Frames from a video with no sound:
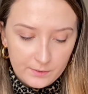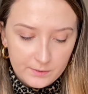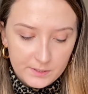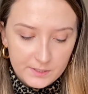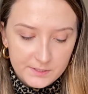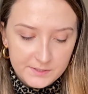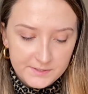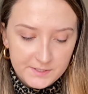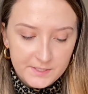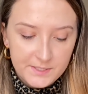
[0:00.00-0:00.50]

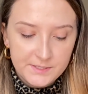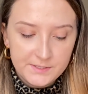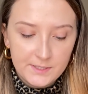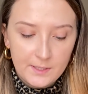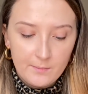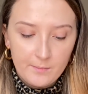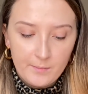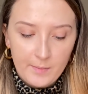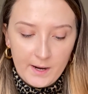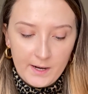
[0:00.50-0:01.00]
This is a
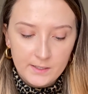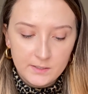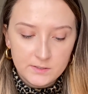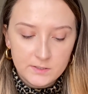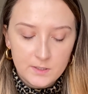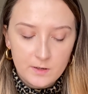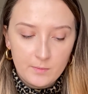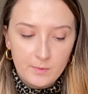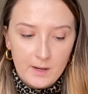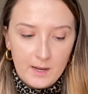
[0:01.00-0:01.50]
baked
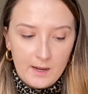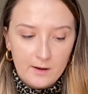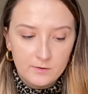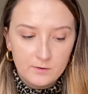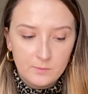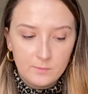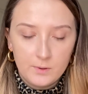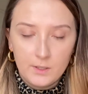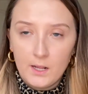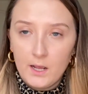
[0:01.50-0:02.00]
powder
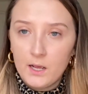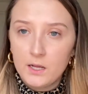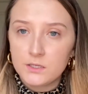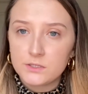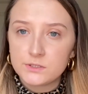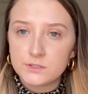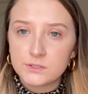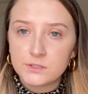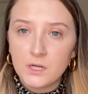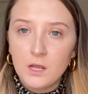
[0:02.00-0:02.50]

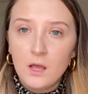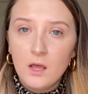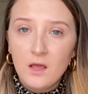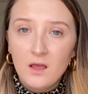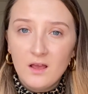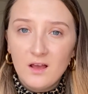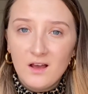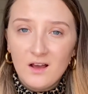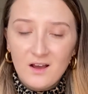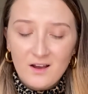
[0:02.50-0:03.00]
blush.
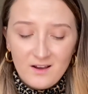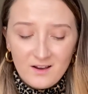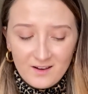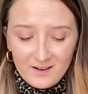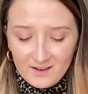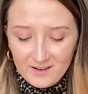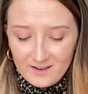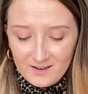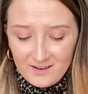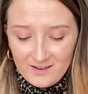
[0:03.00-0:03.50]

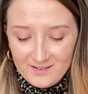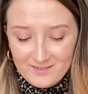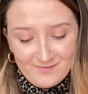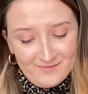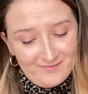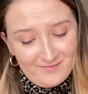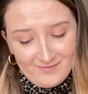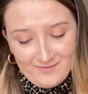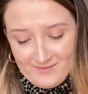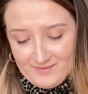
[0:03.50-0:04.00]
I
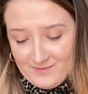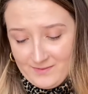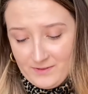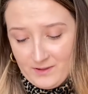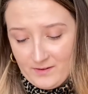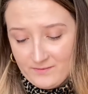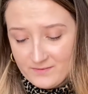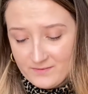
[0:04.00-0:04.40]
love